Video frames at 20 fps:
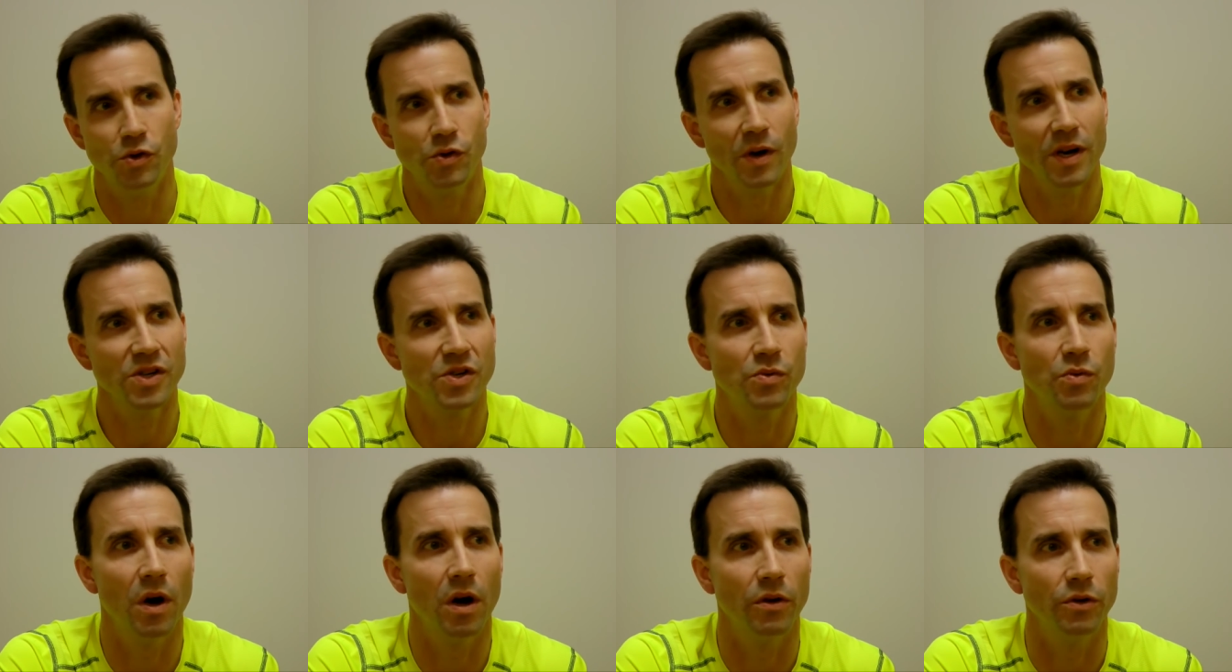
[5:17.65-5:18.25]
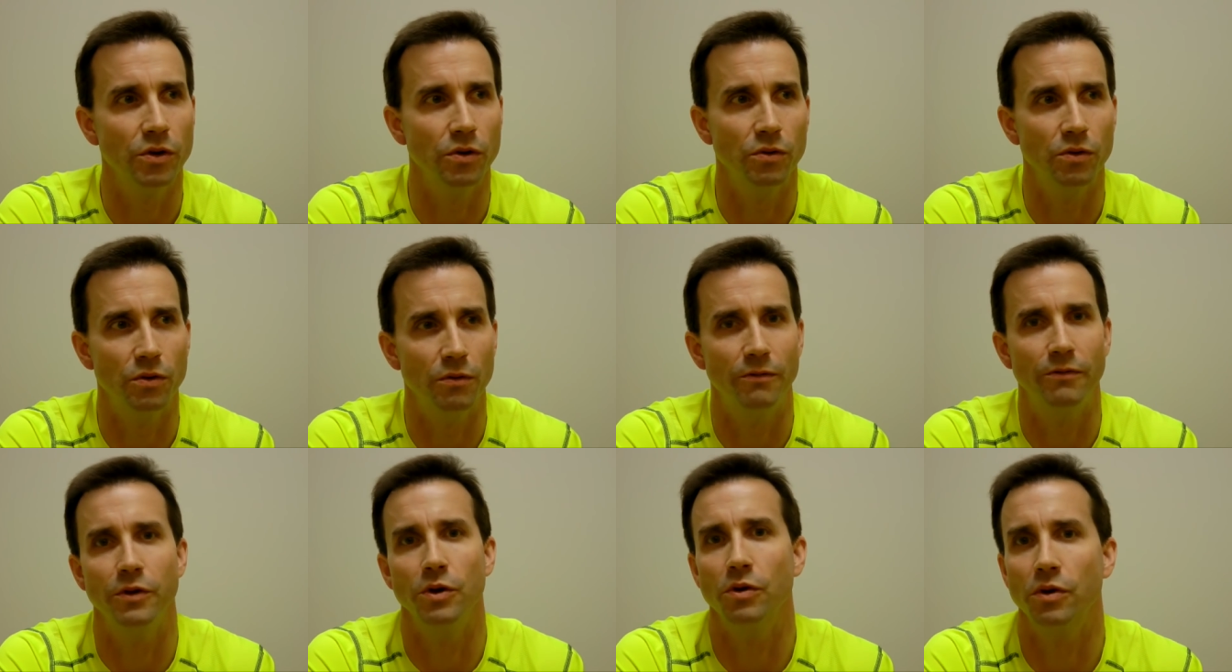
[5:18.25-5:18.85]
You dress well,
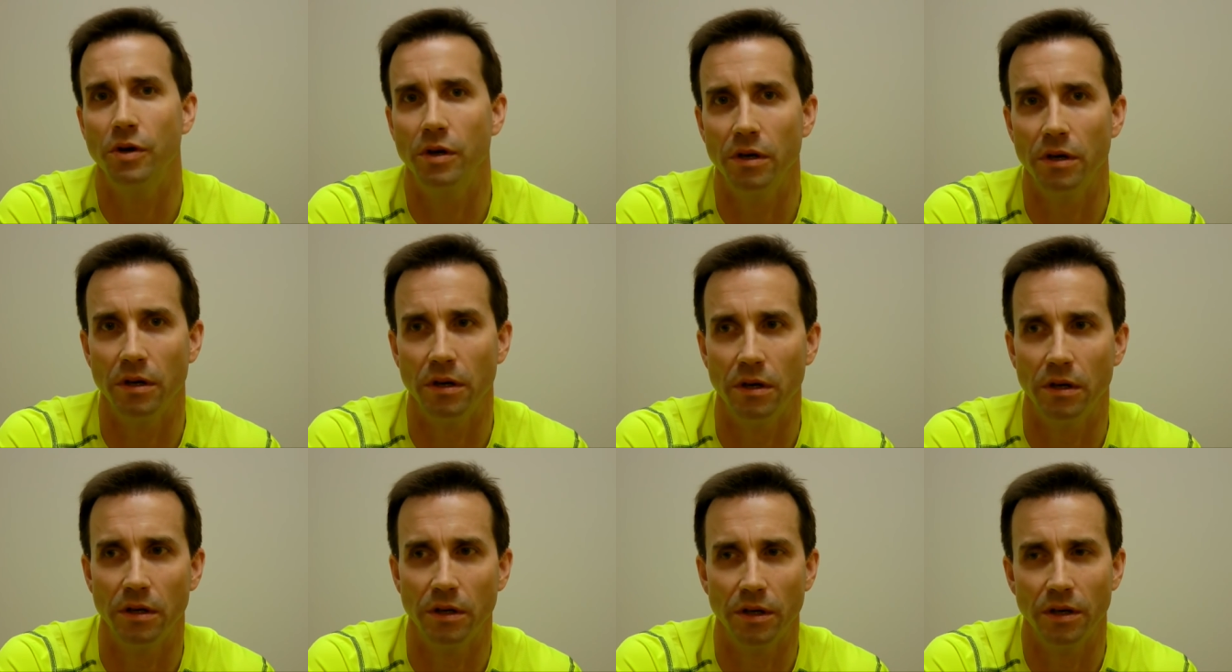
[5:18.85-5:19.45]
you feel good.